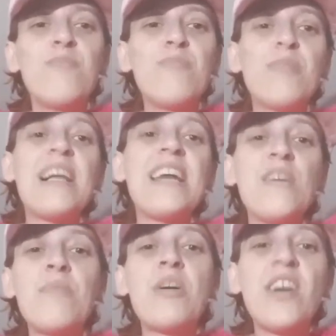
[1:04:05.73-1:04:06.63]
Plan a
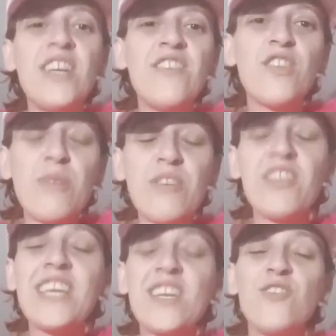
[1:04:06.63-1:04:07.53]
party for the birthday
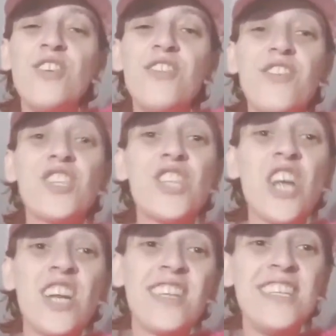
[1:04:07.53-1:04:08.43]
girl. For
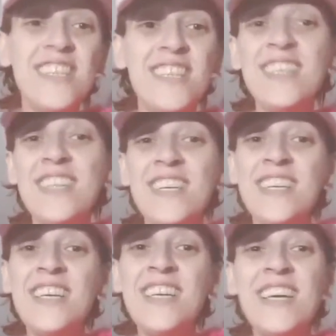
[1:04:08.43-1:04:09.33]
Charlene.
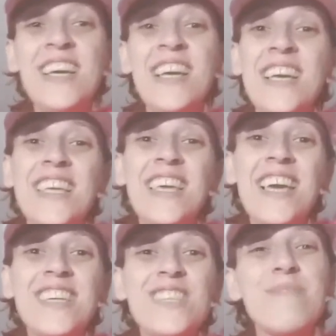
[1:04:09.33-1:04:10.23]

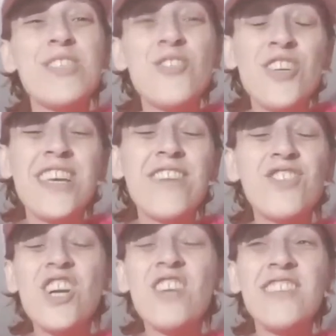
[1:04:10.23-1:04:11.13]
Yes, make sure you give
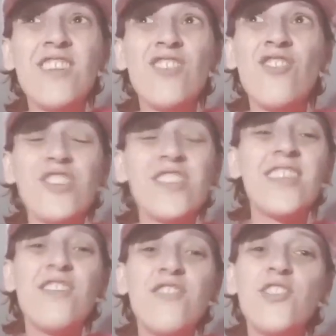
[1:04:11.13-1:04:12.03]
Charlene lots of
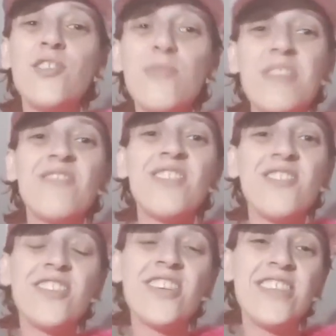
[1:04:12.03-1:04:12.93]
love on her birthday on
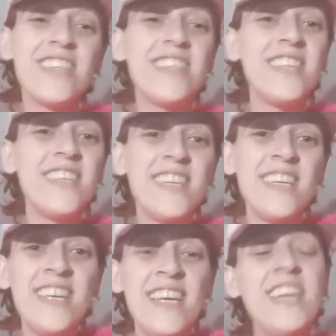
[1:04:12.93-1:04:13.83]
Sunday.
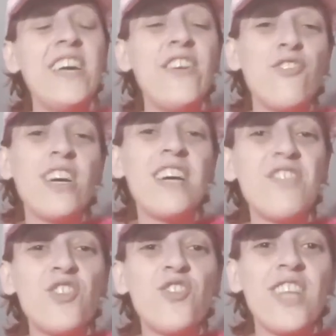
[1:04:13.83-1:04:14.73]
If you have her
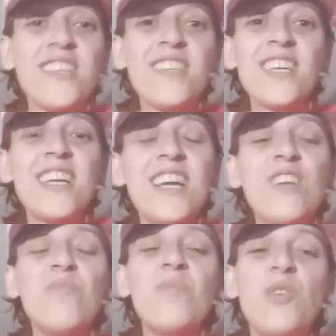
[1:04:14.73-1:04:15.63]
on
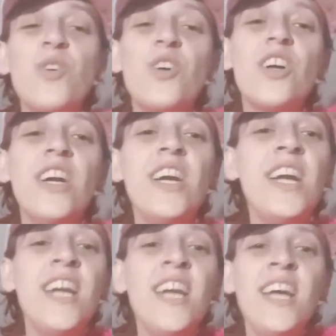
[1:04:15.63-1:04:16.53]
Instagram or
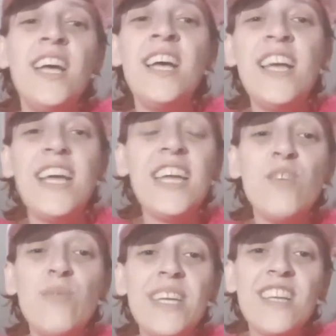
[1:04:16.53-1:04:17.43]

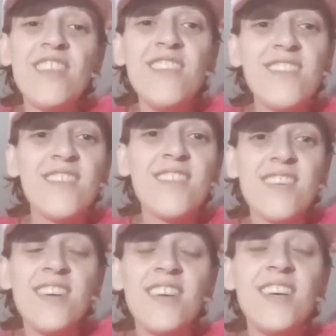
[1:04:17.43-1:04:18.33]
anywhere else.
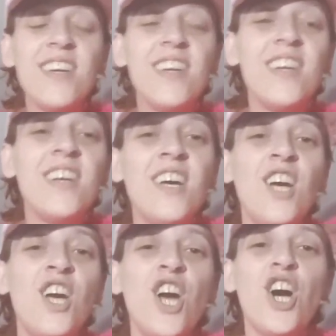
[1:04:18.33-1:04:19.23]

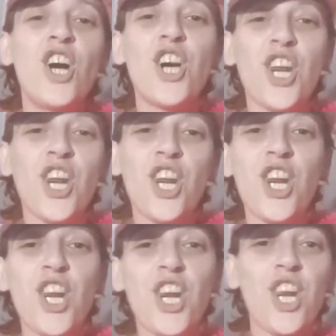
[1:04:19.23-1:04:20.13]

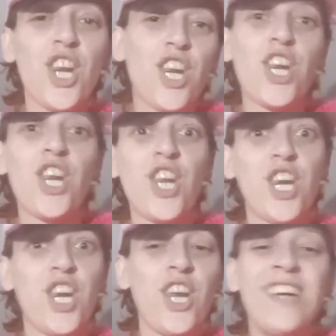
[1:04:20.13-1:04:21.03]
Grrrr.